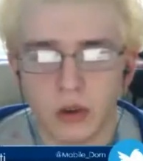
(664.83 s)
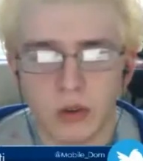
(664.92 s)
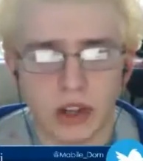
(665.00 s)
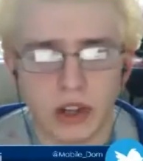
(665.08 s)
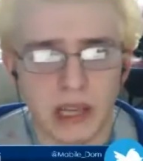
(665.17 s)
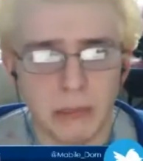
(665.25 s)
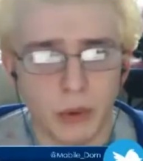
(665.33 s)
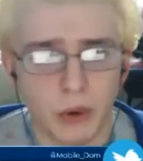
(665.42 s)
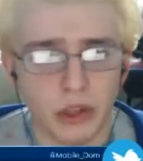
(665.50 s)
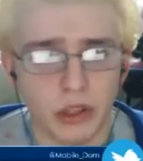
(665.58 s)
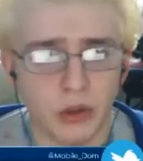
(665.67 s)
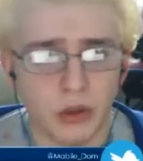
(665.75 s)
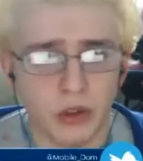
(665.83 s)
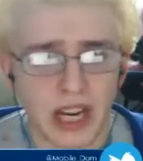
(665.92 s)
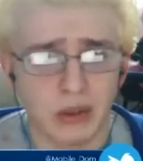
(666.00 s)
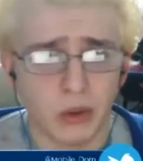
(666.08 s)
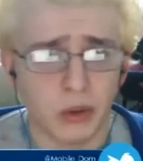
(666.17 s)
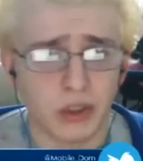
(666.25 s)
Keyboard and Google Now
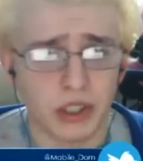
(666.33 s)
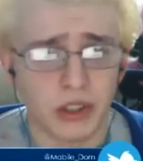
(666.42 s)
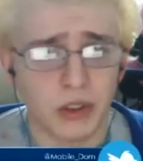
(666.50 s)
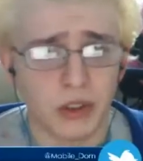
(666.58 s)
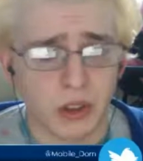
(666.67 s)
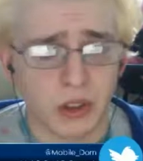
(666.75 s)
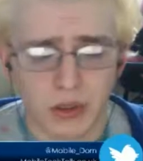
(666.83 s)
launcher, not Google